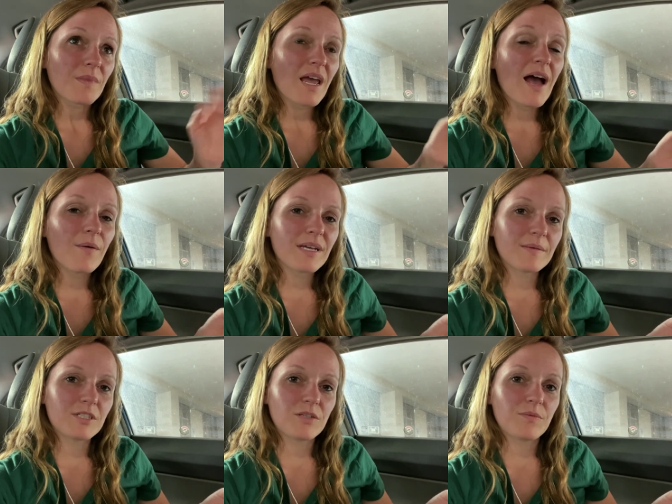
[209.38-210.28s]
how I
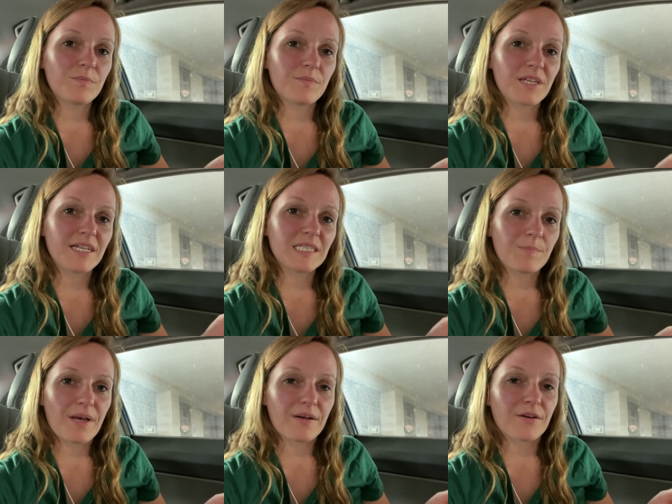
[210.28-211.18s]
could do things
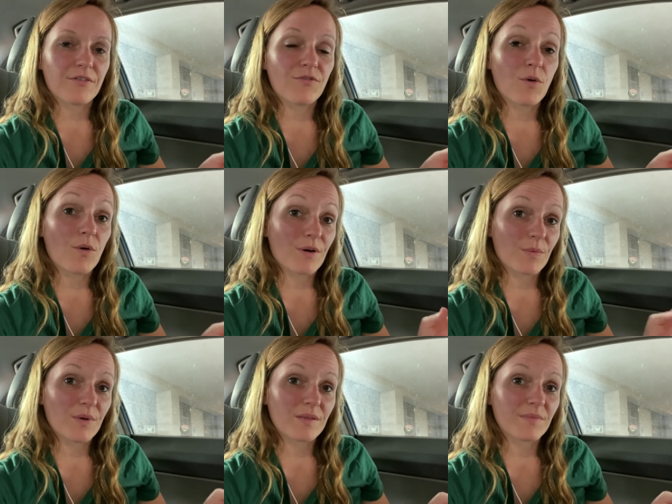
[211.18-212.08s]
better for
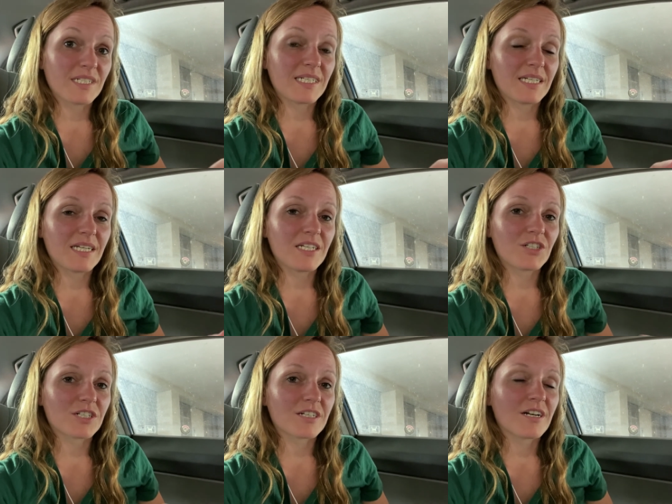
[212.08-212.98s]
and with my
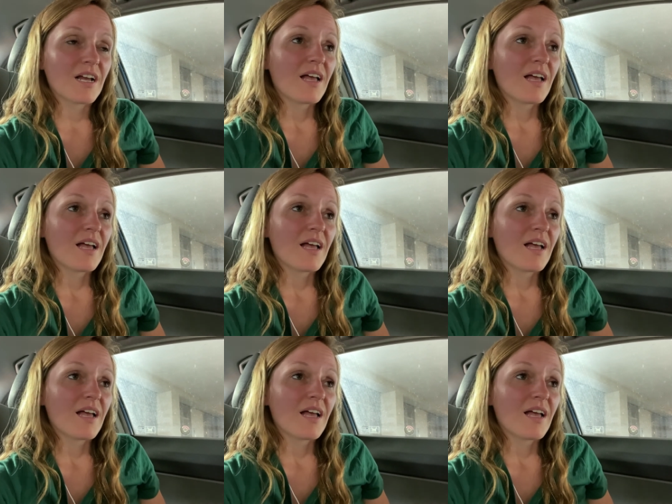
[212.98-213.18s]
teenager